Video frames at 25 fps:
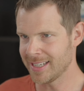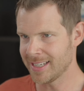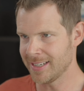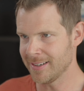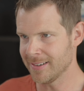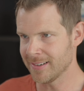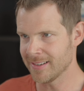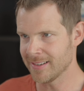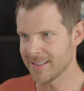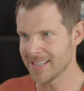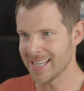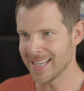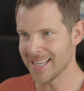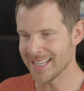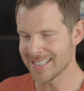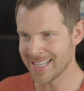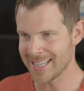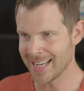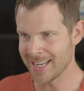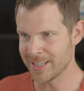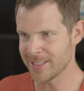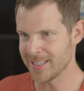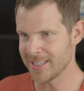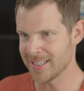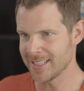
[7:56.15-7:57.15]
here, the
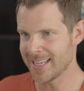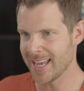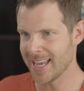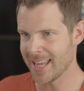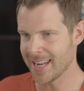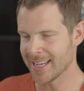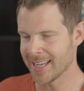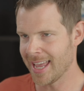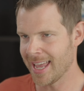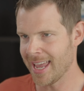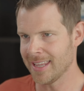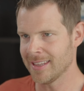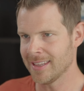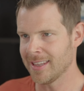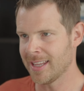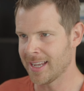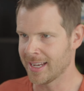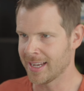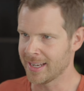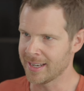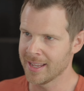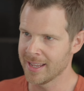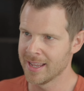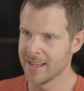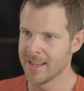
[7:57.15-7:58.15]
attention getting
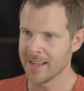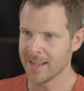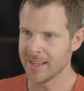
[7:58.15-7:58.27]
headline,